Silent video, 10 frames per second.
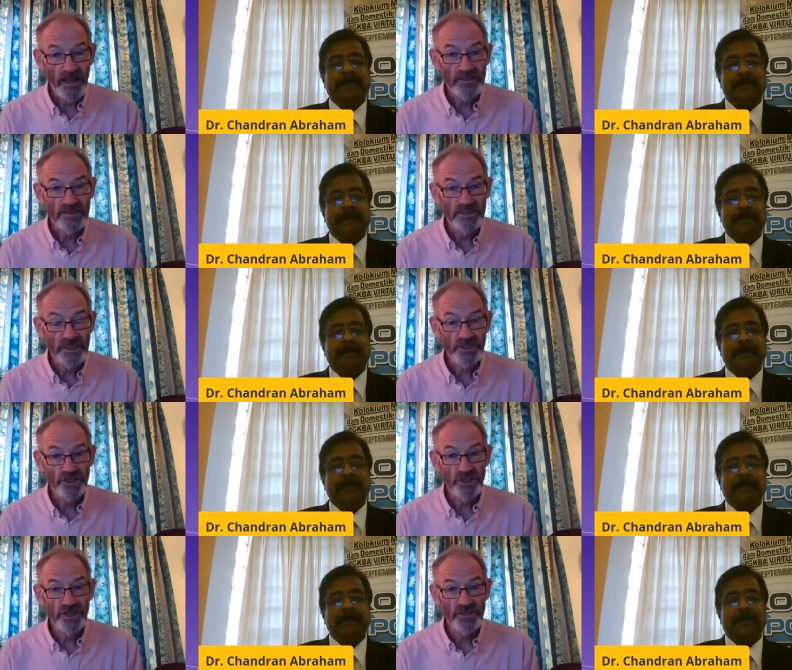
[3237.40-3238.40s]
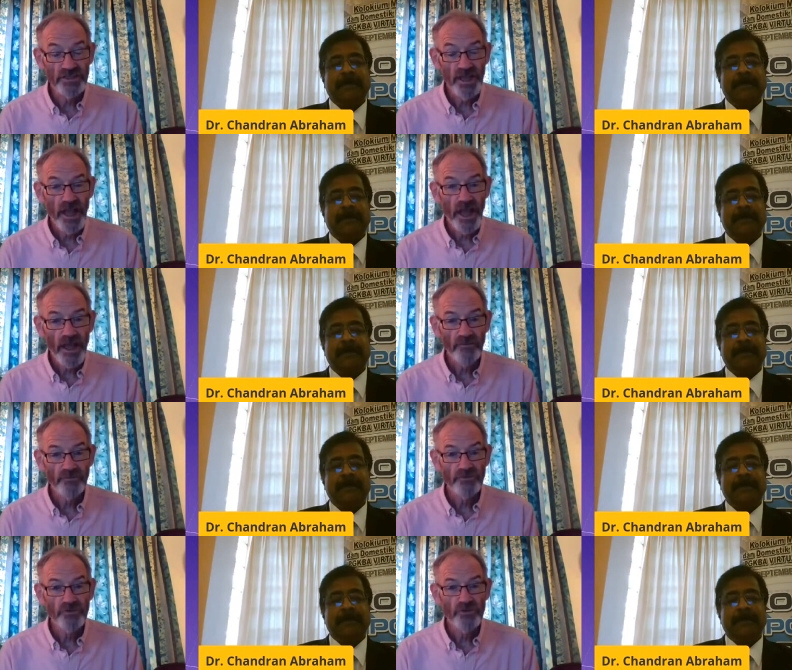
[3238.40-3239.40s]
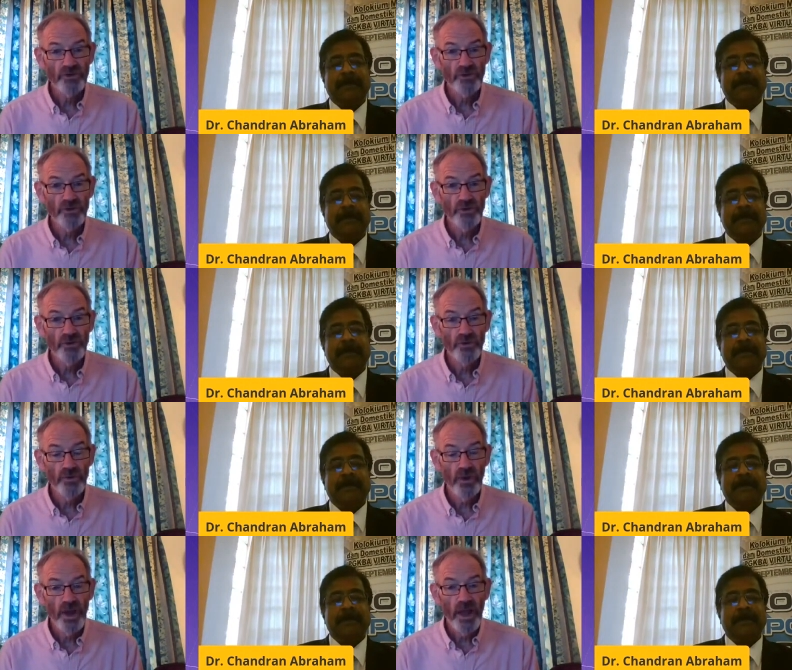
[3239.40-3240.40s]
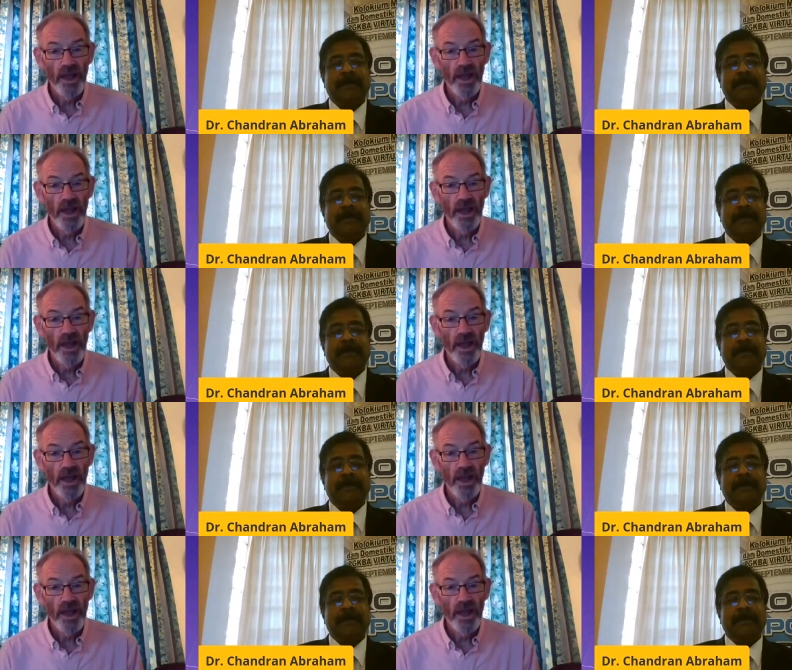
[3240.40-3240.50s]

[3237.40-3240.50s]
Speaker 1: And teachers have to